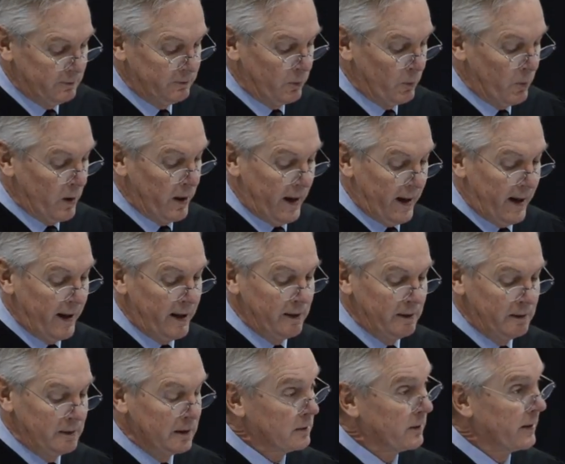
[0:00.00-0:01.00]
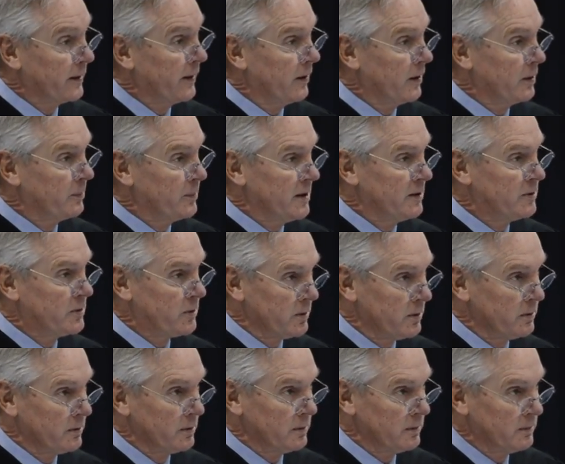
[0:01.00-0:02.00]
from what I declare to be
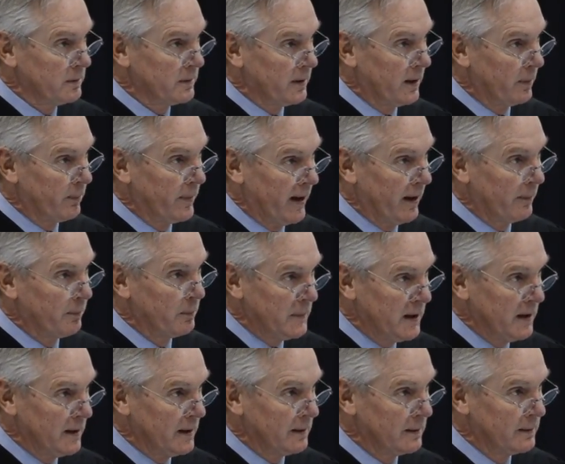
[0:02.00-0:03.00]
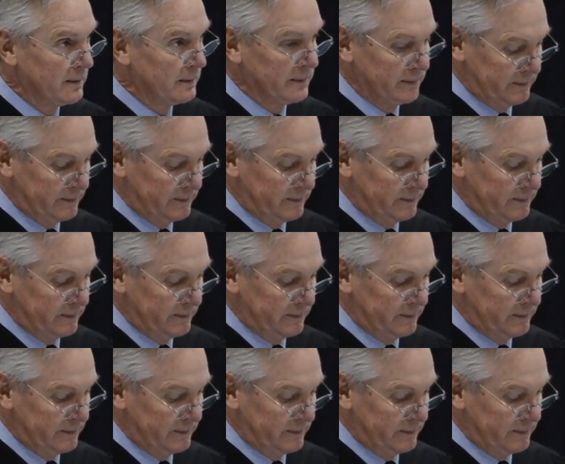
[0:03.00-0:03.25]
true about me.